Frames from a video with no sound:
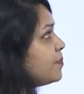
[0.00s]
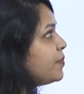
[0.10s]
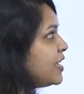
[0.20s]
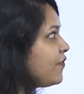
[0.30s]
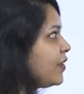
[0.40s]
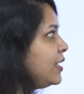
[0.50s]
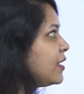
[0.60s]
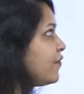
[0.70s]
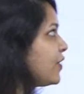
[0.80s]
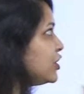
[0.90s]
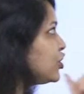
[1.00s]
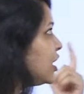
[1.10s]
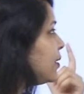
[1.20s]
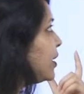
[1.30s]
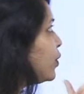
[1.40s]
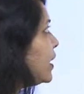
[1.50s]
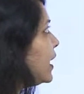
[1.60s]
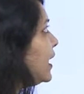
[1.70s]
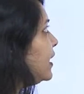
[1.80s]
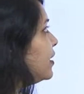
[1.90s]
briefly differentiate between
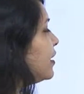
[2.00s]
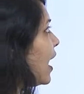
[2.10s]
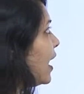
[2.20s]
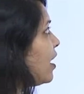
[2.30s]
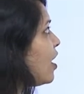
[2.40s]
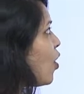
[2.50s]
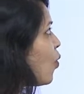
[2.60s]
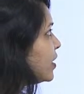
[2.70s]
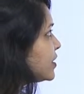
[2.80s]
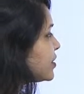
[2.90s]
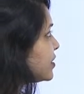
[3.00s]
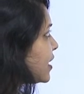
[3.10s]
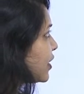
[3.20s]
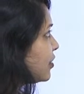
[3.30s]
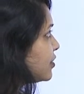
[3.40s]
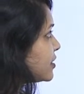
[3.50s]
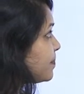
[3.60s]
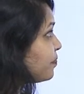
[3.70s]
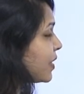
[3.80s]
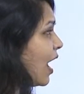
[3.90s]
Indian and Western secularism.